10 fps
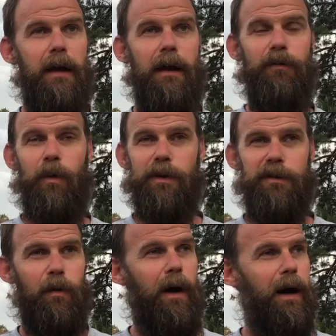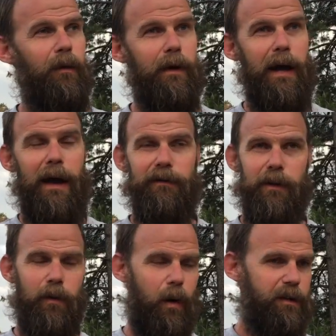Every once in a while, we have a
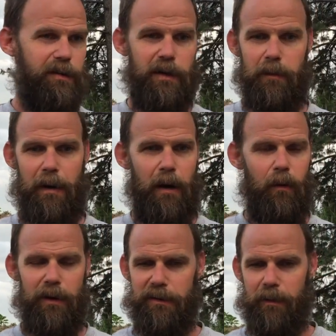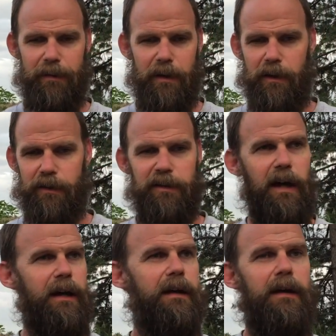question about what something looks
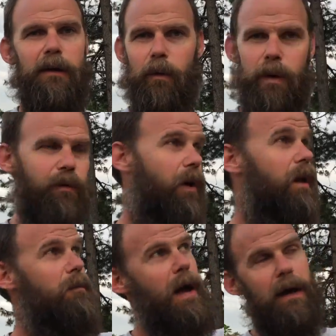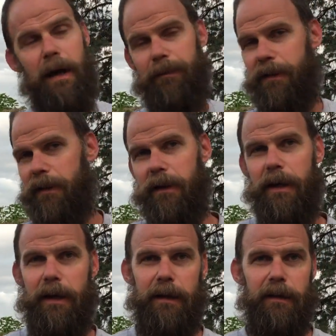like. We run back up to the
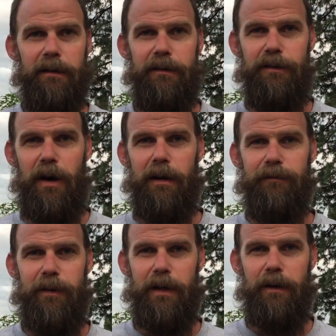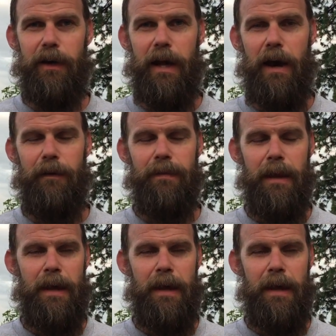land and try and figure it out